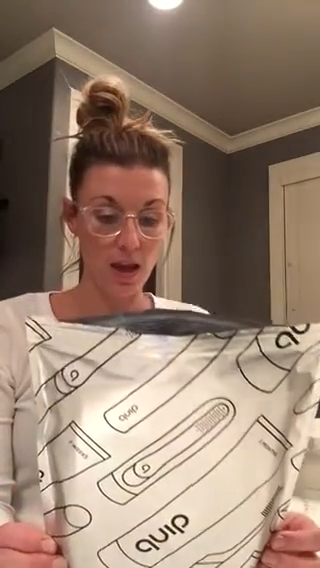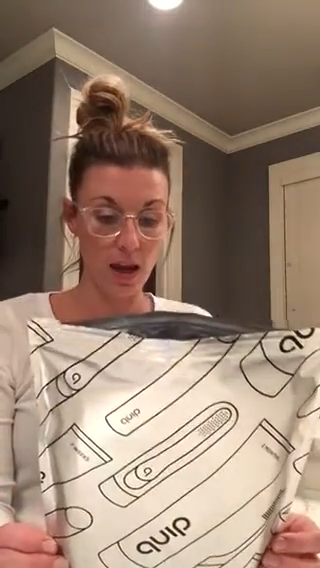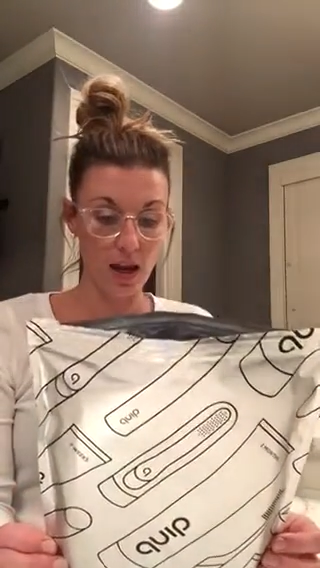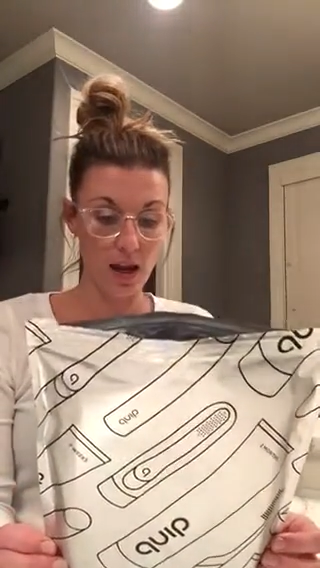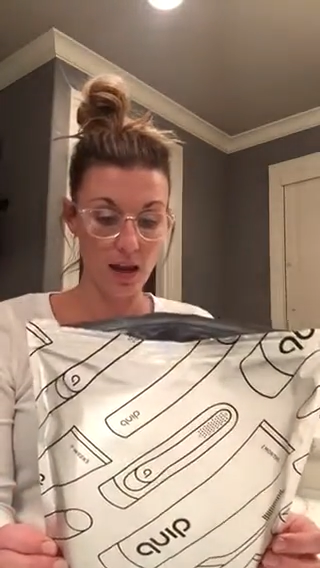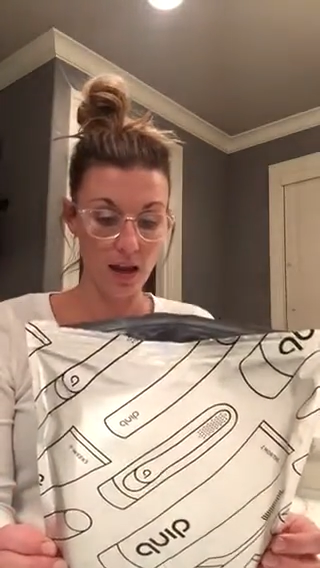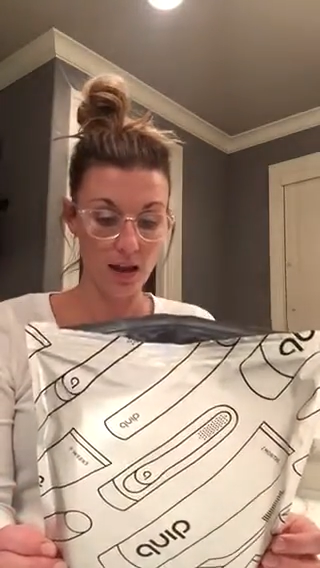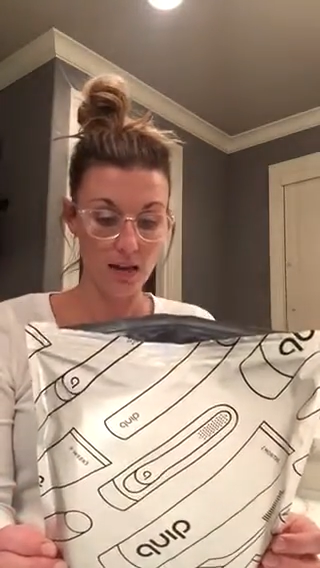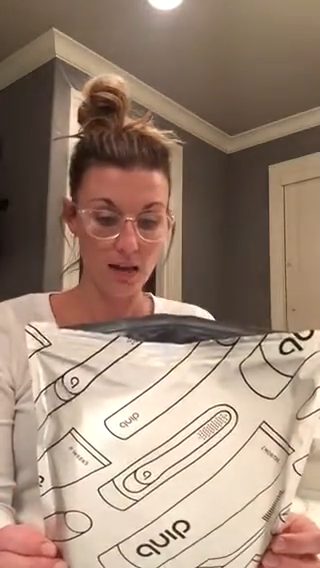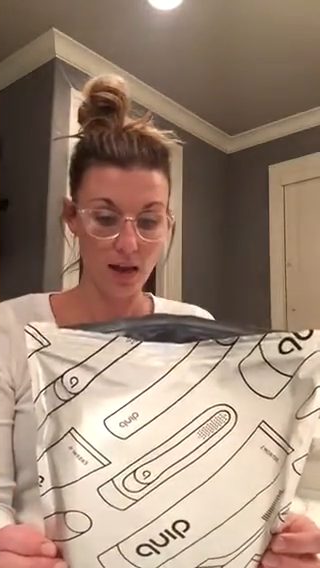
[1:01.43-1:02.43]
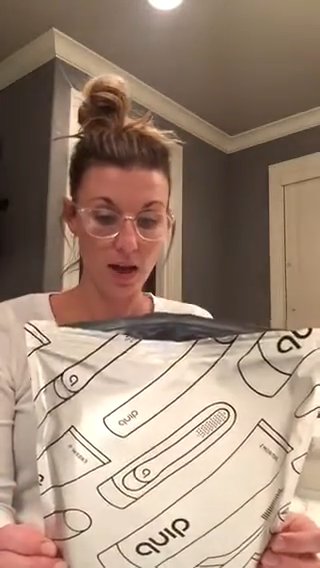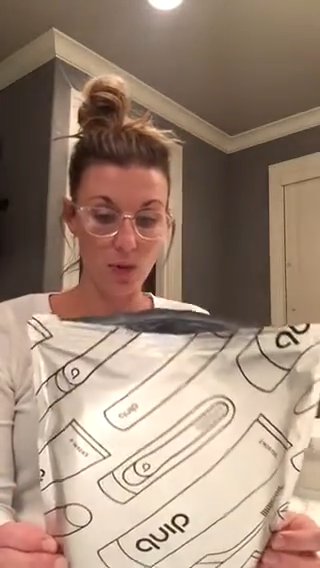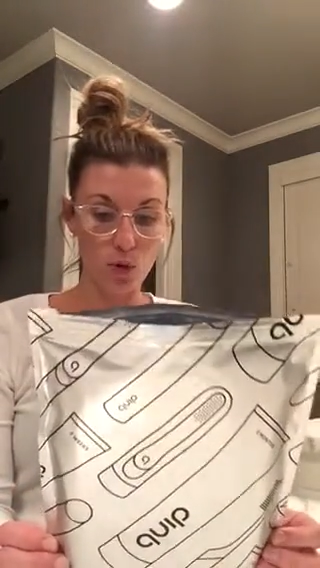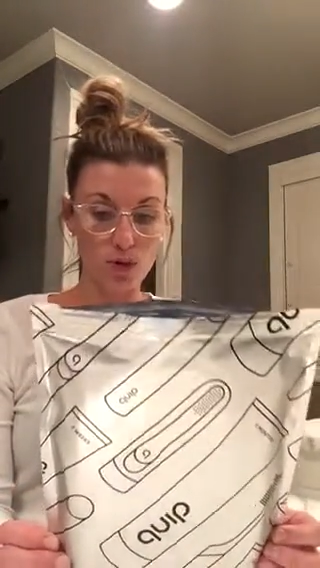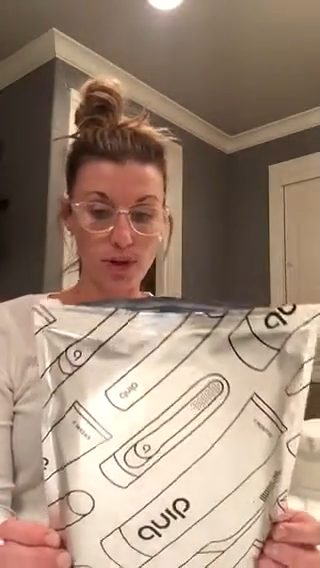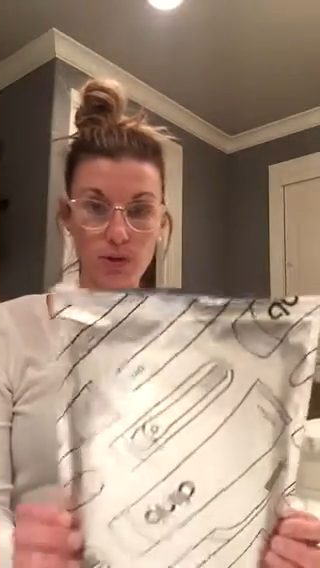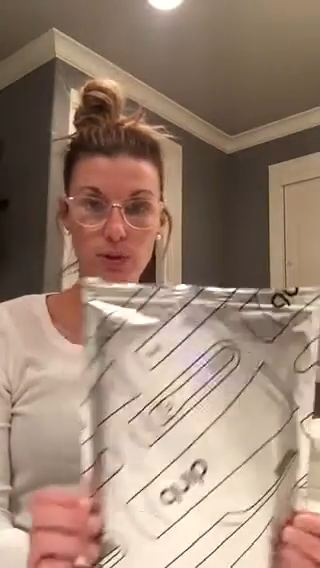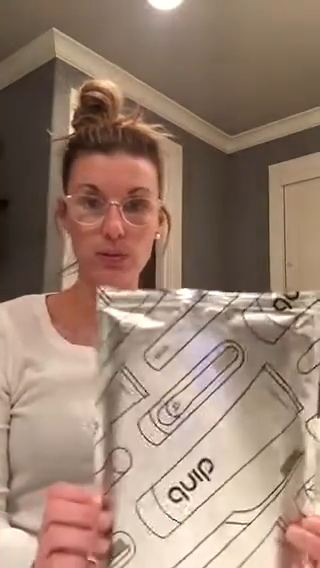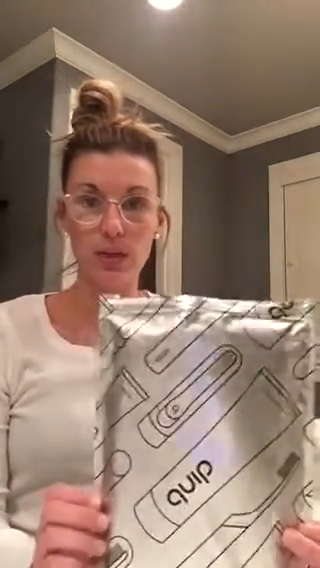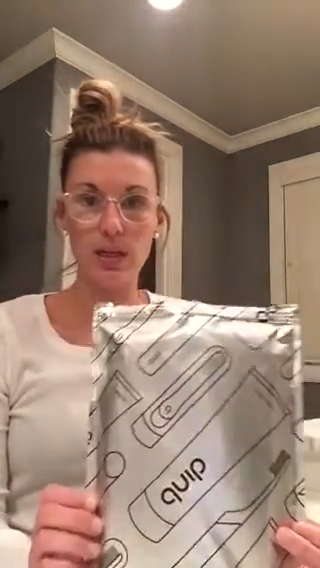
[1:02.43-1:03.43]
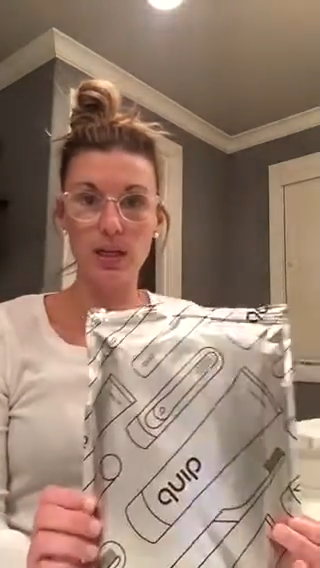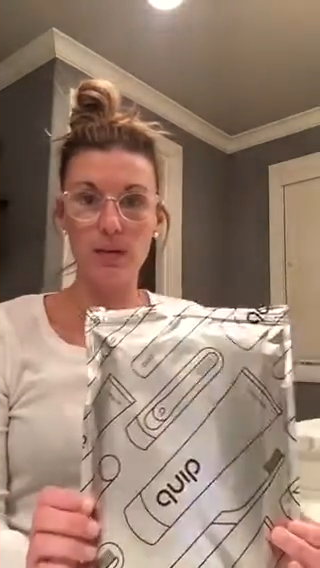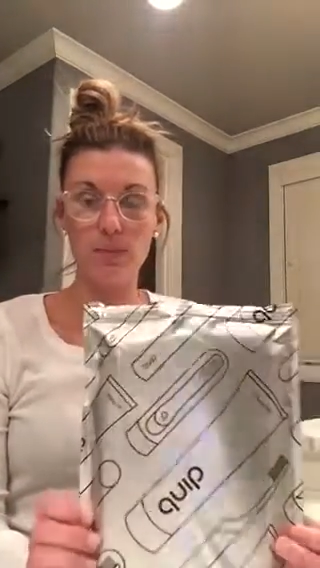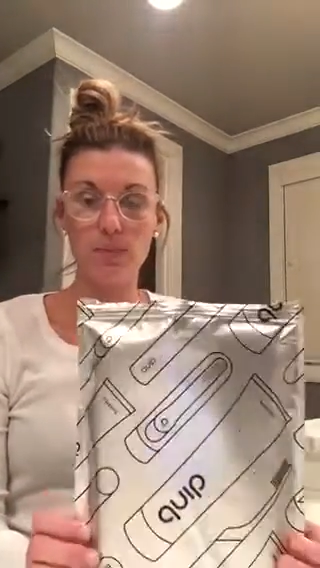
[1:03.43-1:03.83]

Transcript: And ordering was really